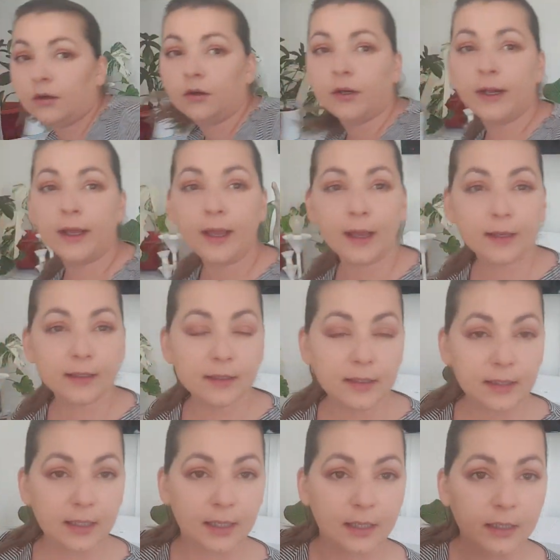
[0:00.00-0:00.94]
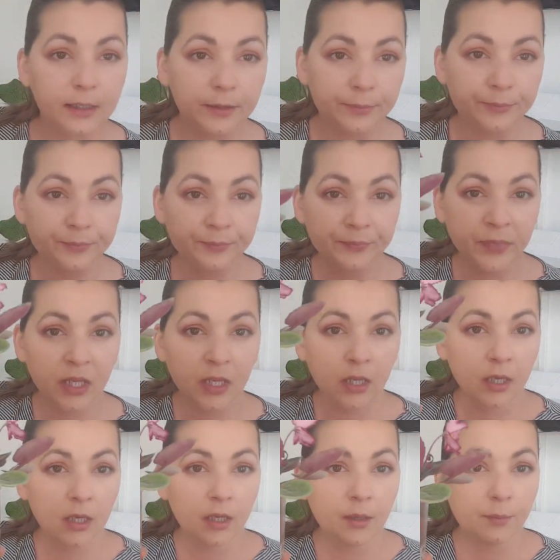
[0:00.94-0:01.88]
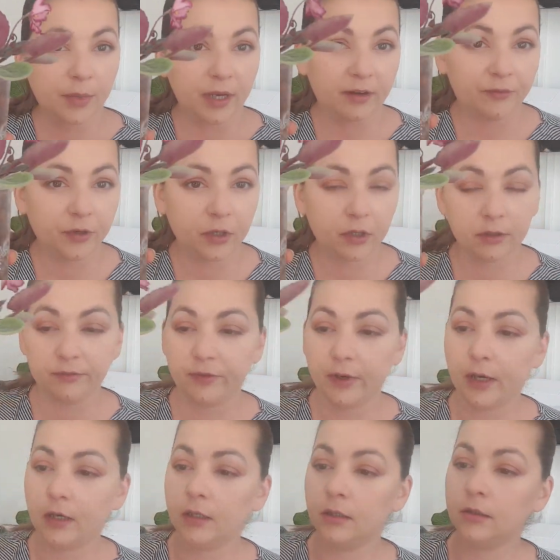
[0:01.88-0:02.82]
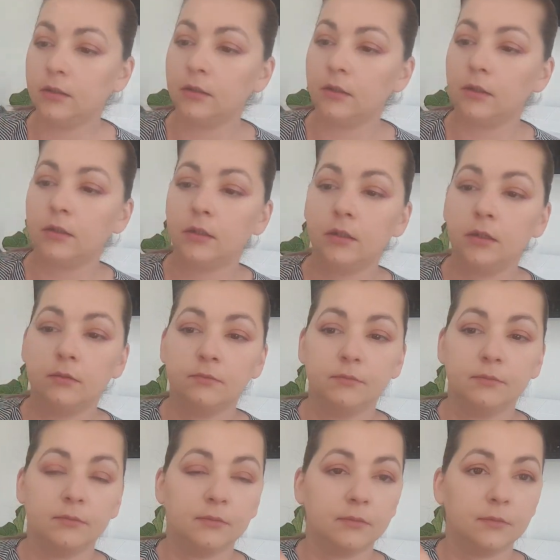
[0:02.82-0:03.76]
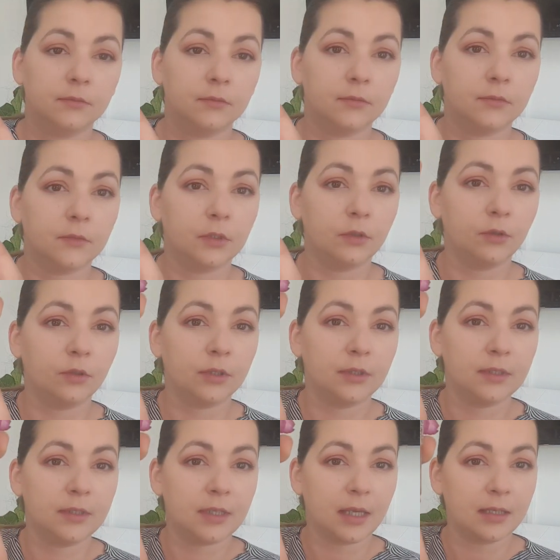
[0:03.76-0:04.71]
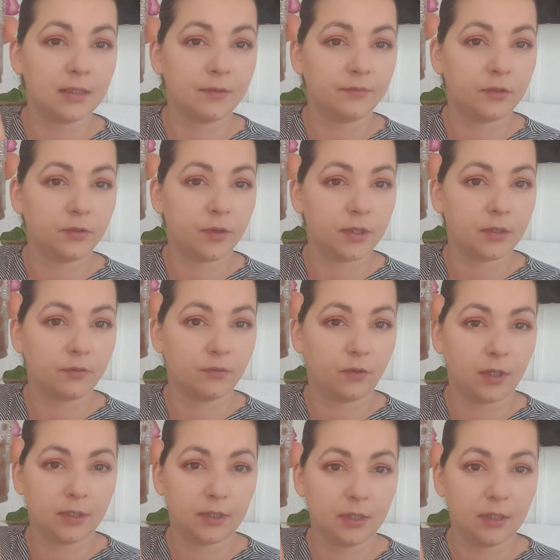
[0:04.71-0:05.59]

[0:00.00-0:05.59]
on hand here, my African violet. Look at the size of the reservoir.